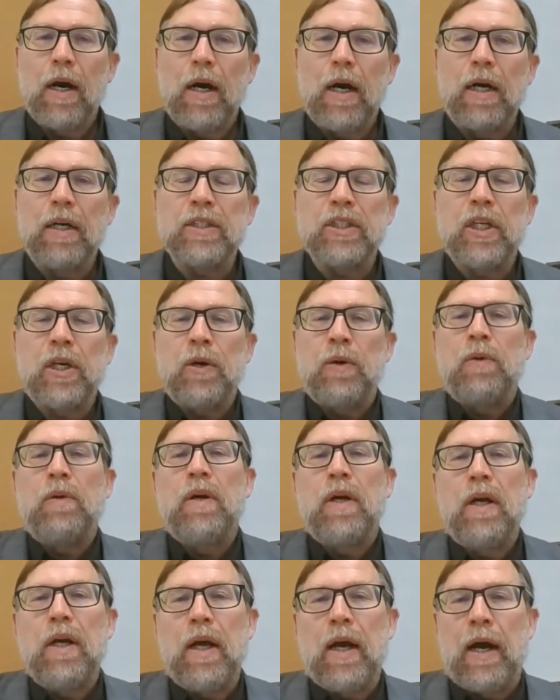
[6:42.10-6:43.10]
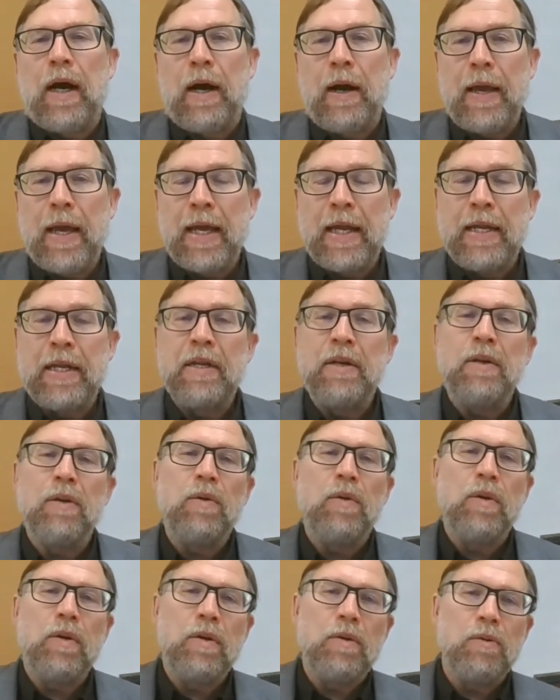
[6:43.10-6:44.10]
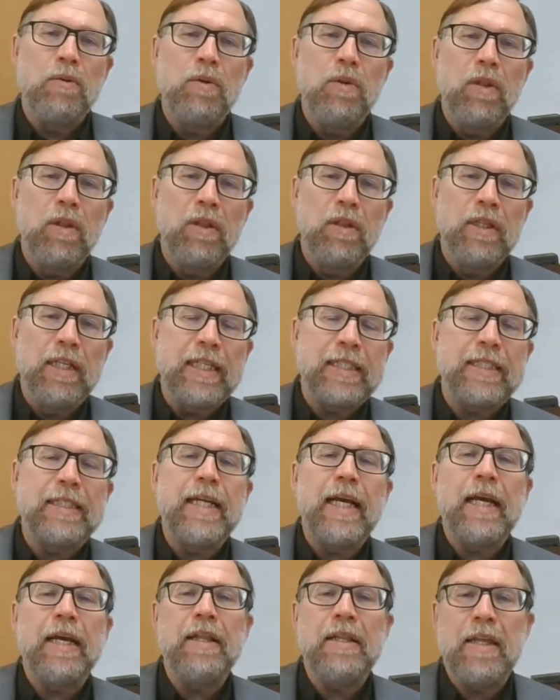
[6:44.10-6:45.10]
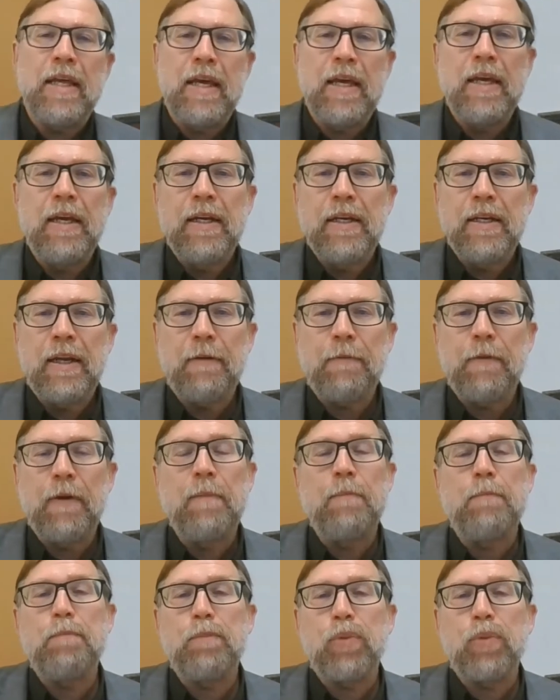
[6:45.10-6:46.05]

Also, in listing the different